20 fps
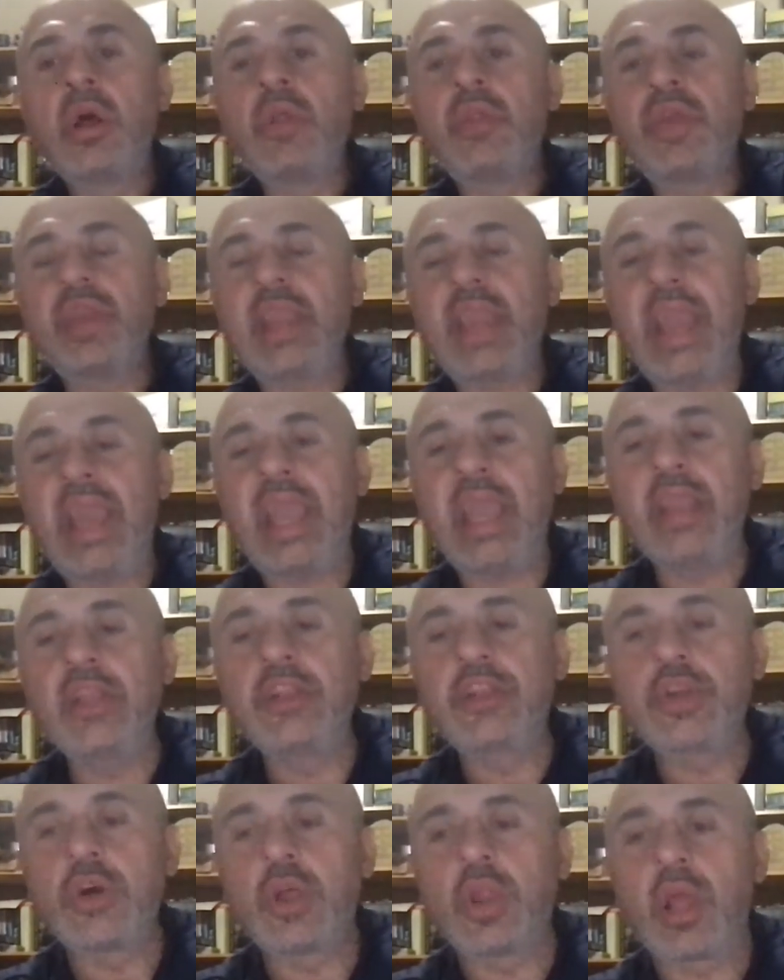the
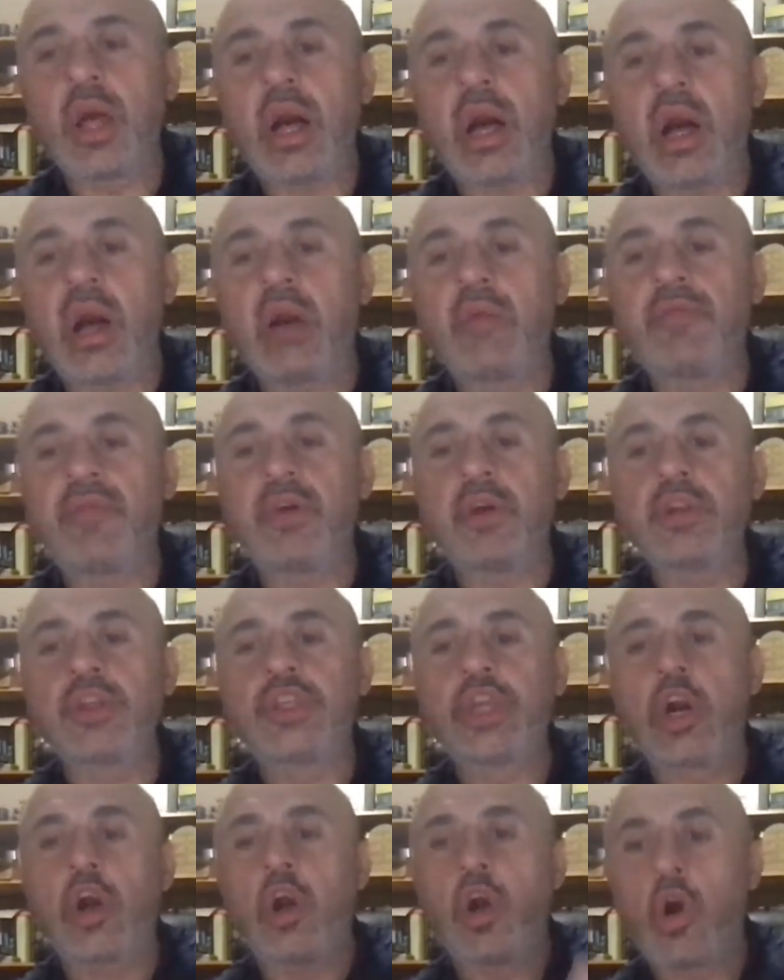angel of
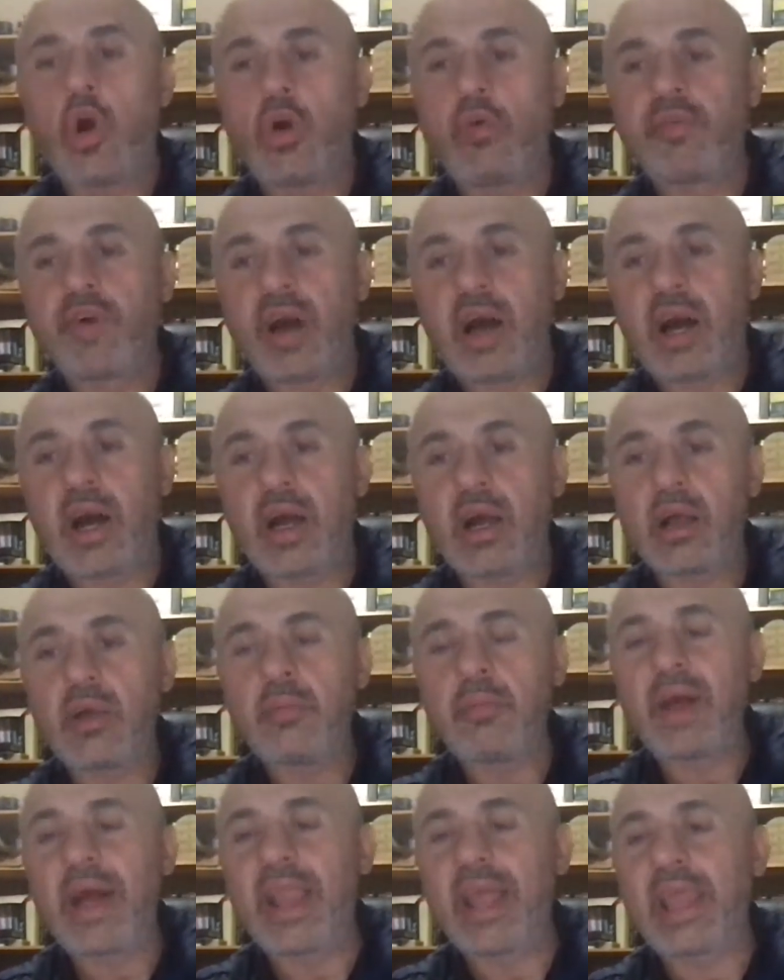Jehovah,
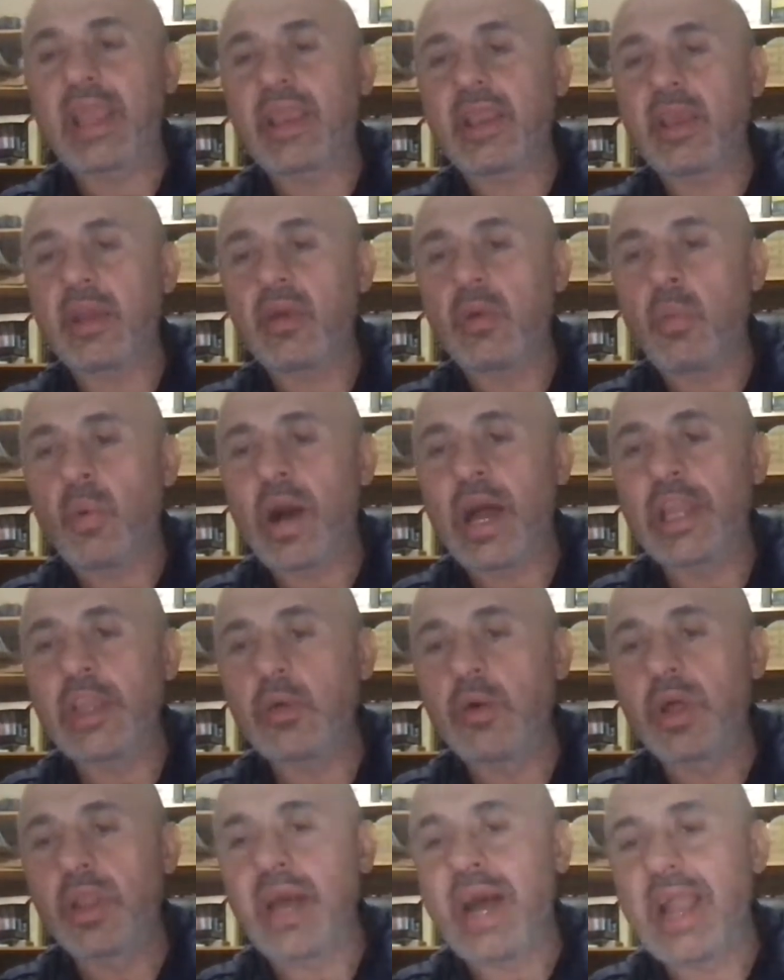medic, why are
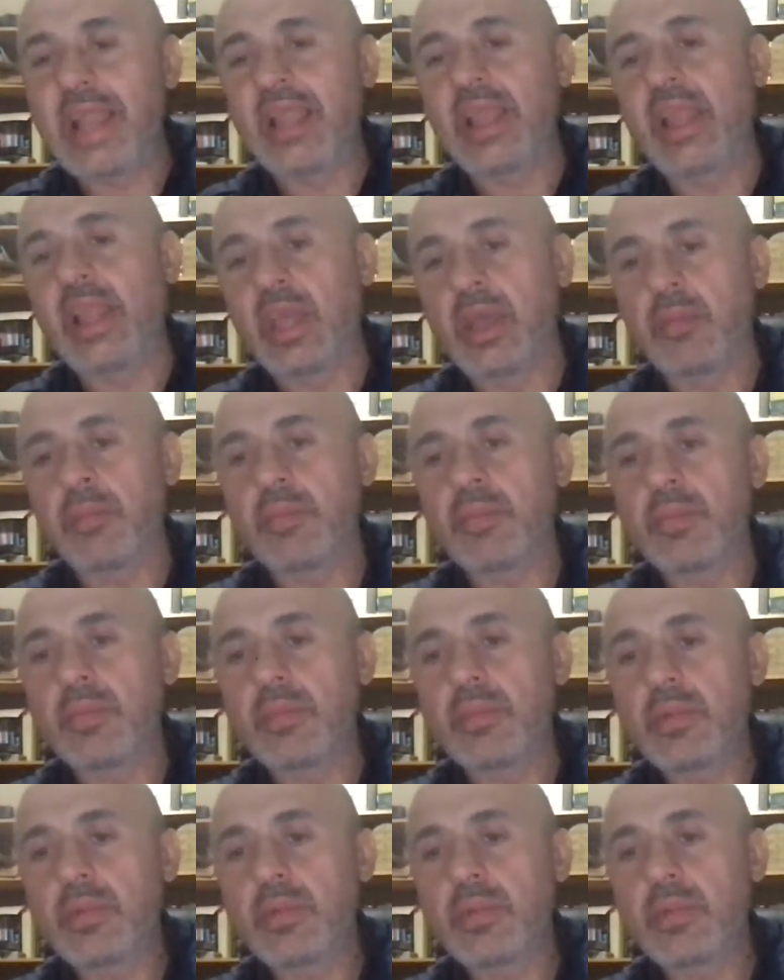you unhiding him?